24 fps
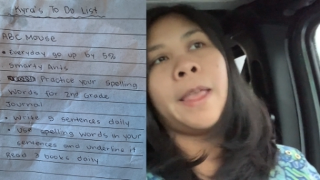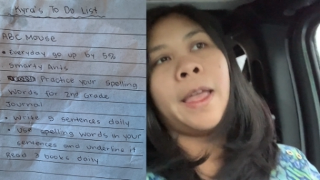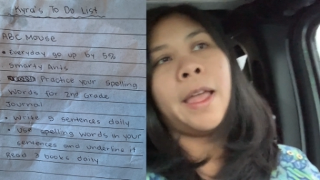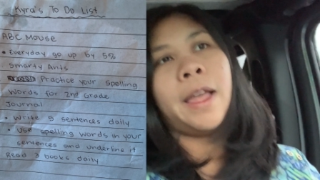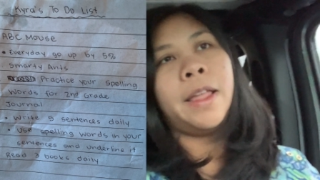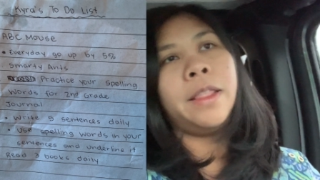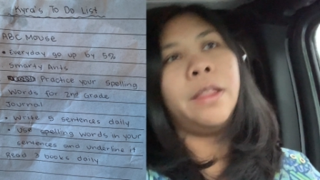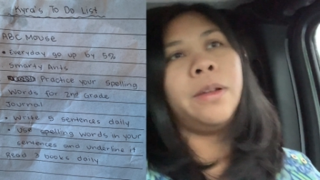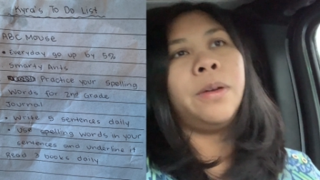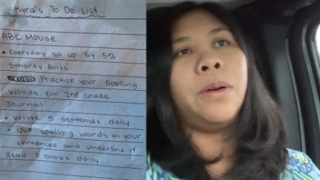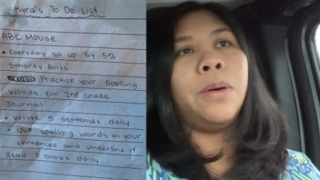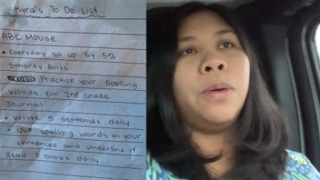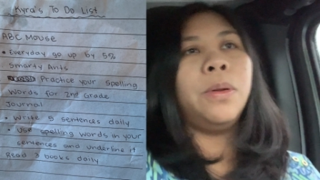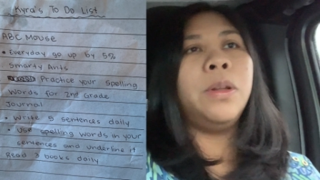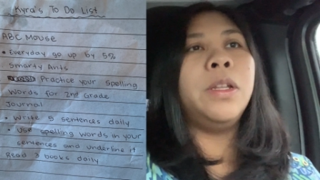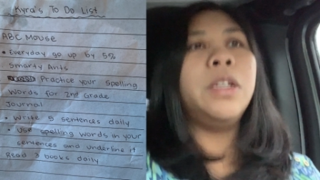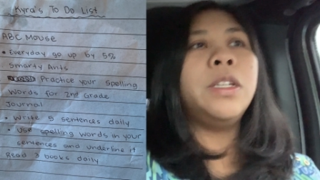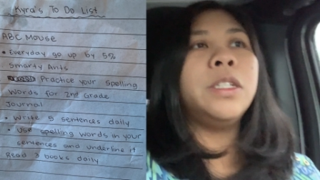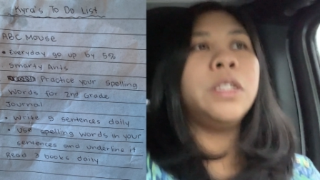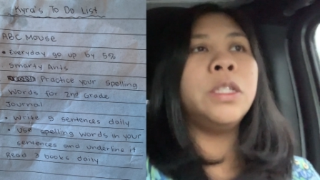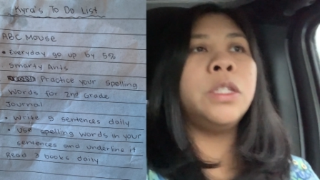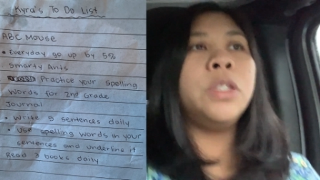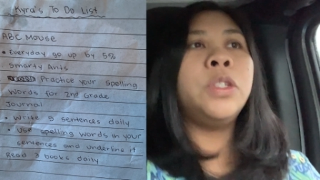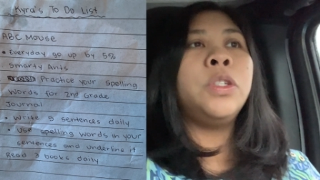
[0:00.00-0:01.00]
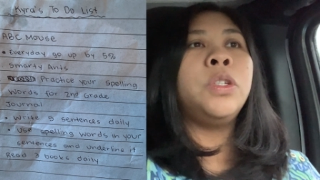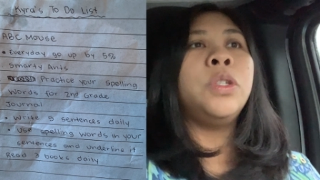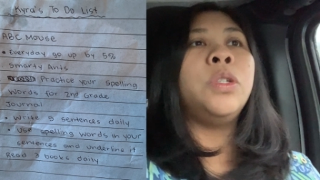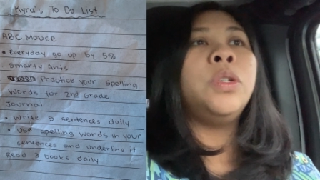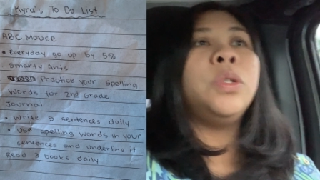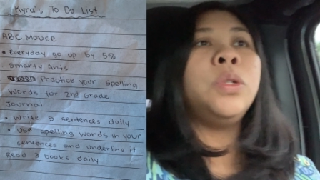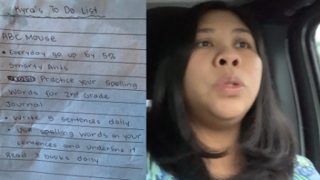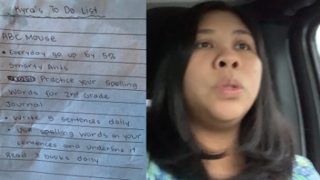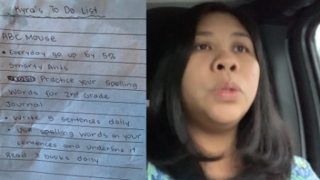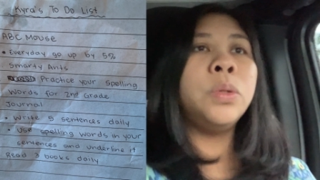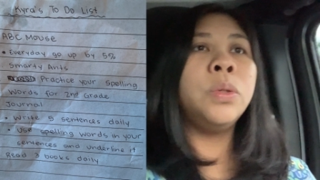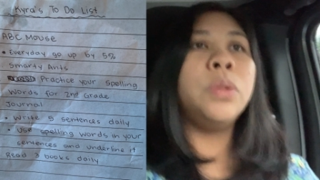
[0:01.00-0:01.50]
And the goal is
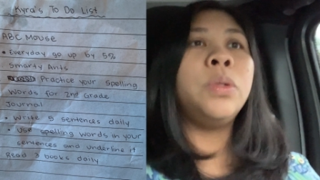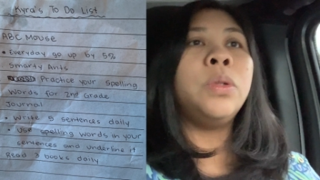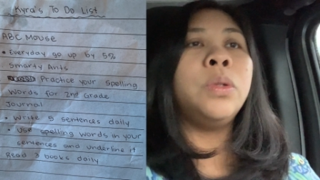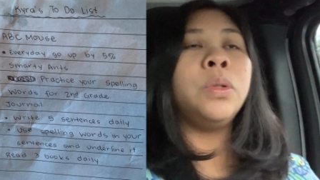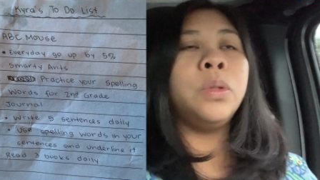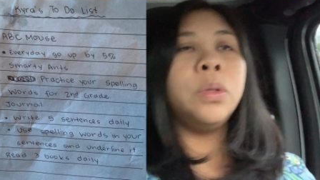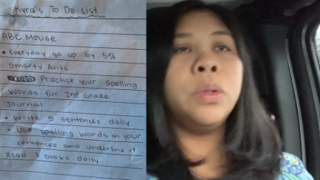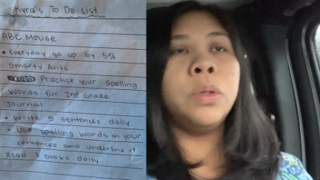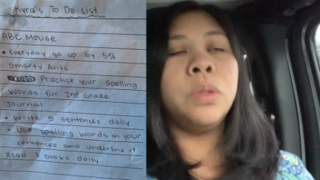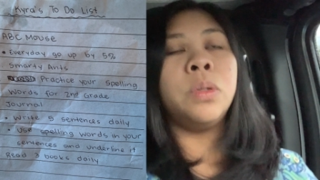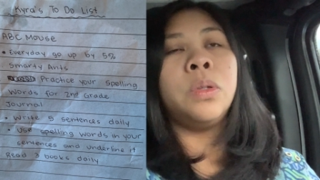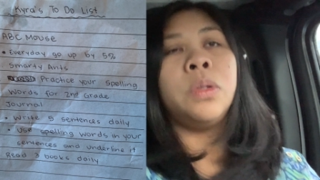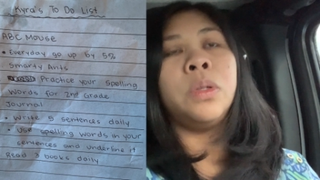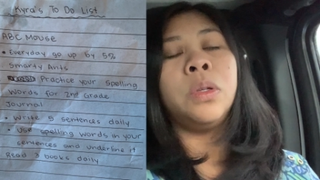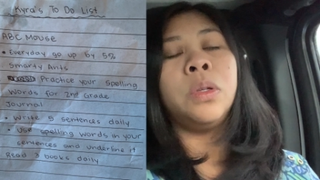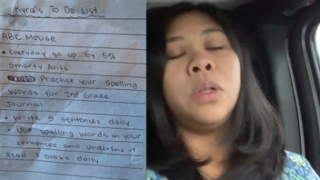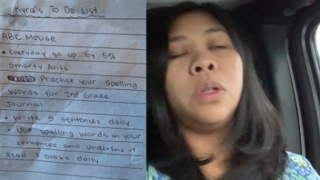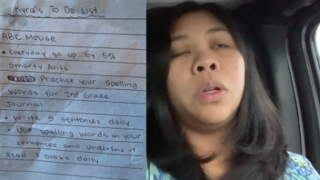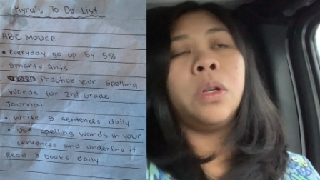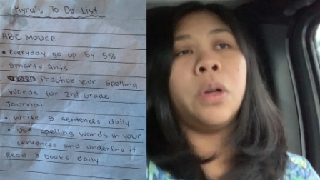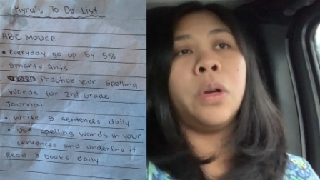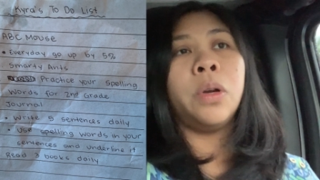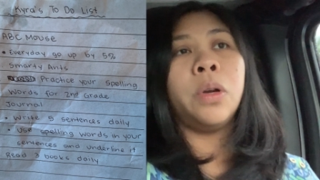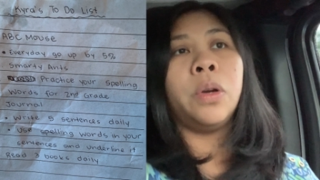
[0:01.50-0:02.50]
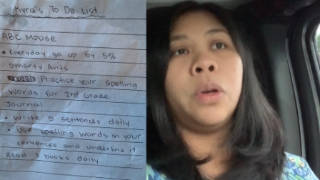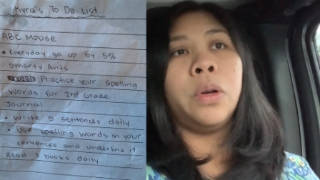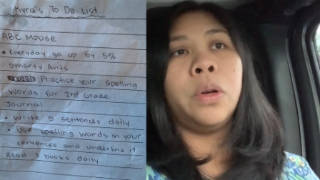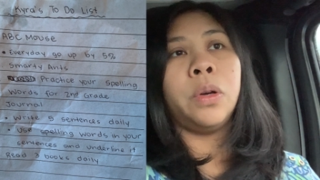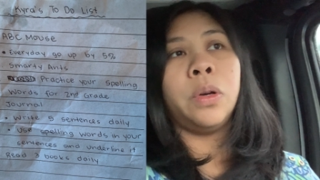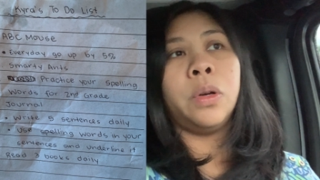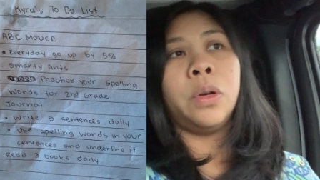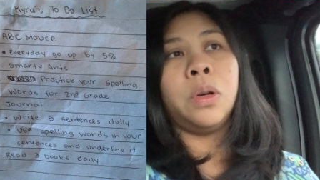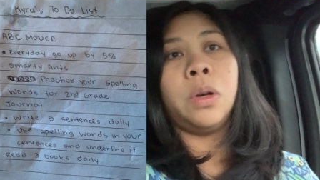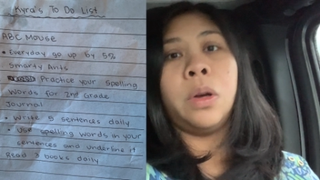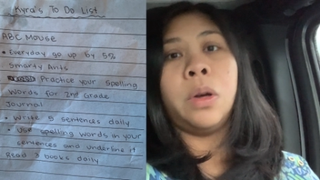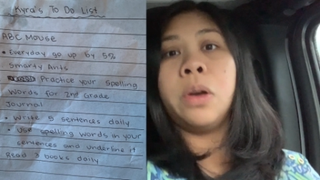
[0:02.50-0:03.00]
to
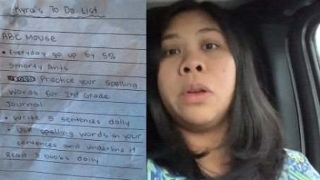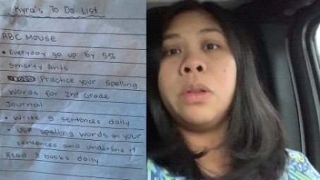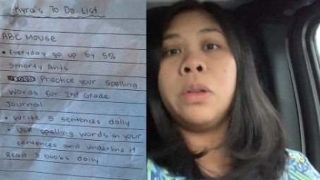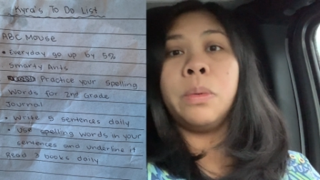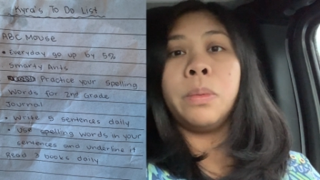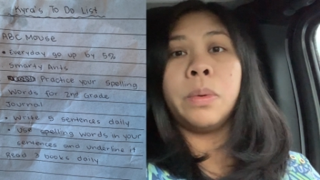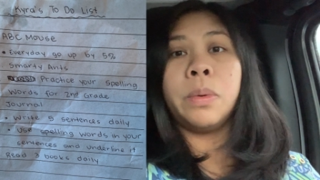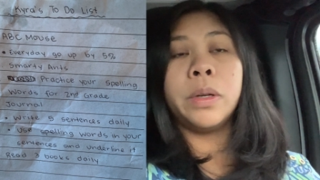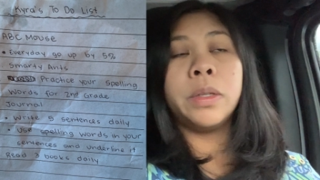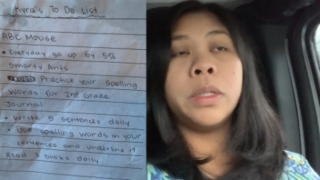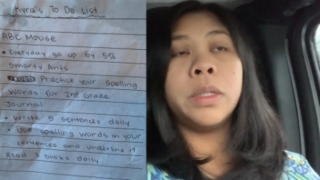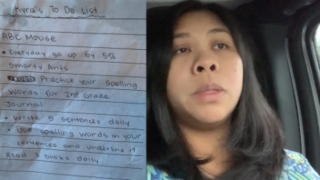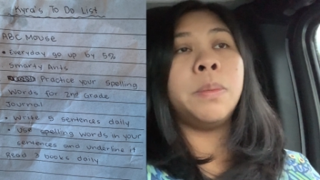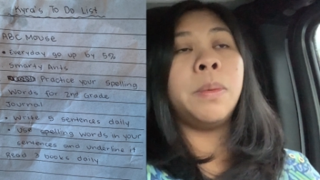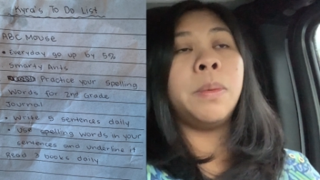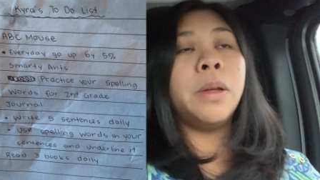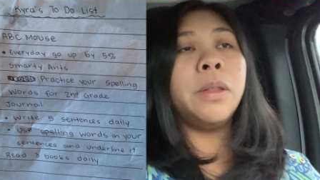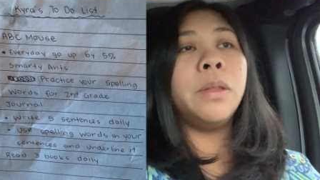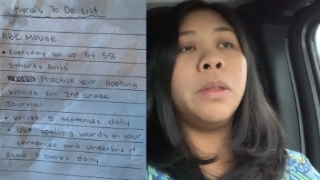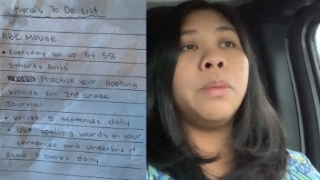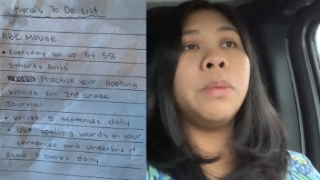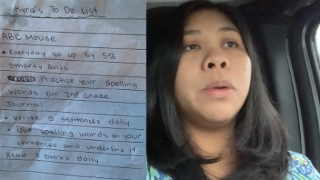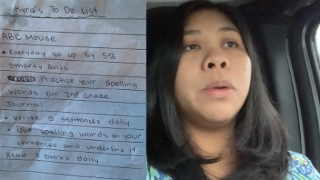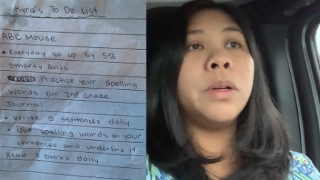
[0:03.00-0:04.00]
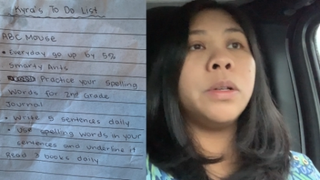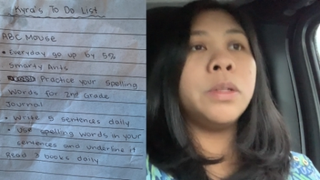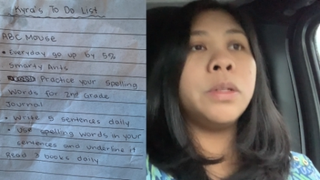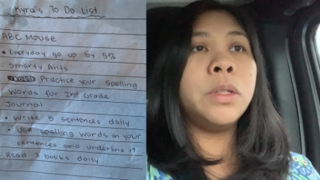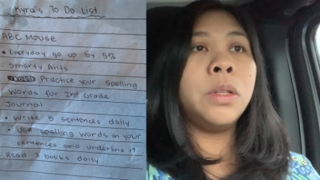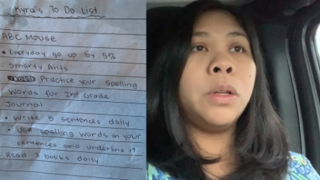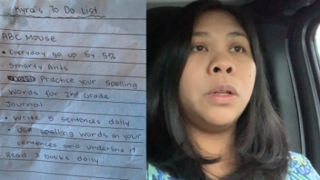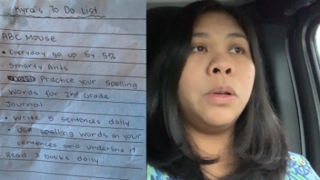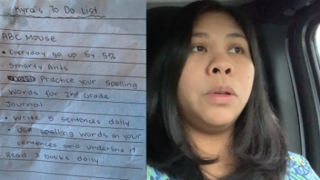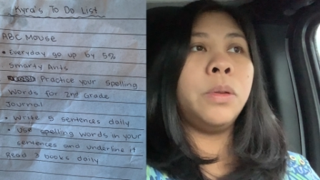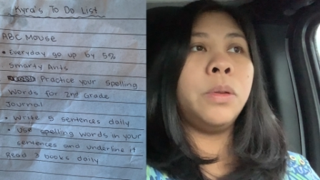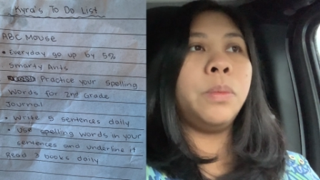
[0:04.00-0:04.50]
learn the words, spell the words,
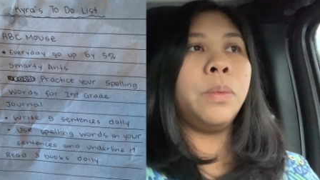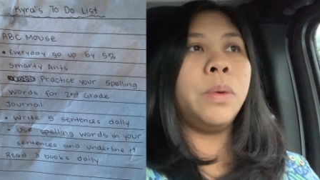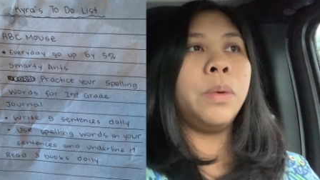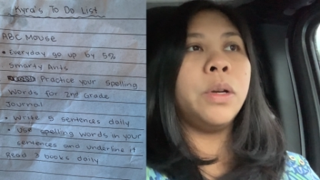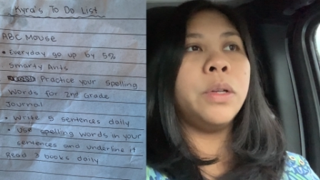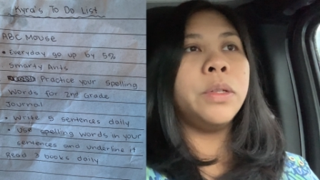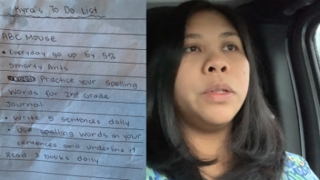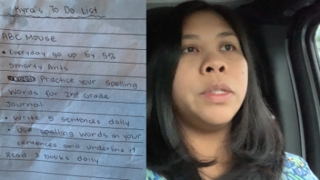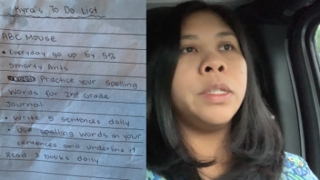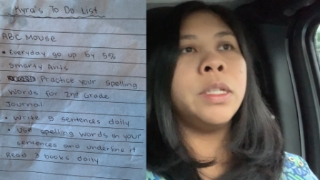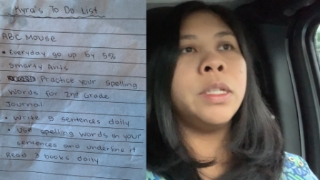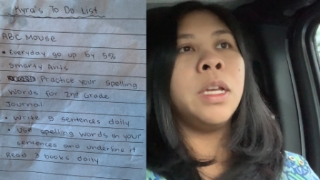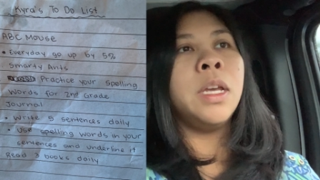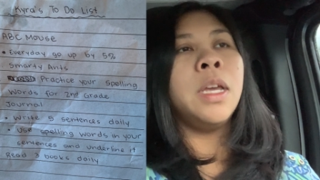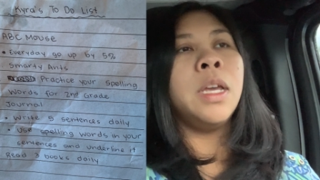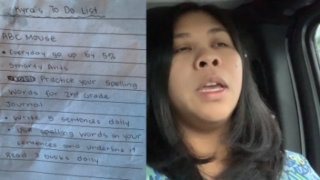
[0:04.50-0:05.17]
learn the words.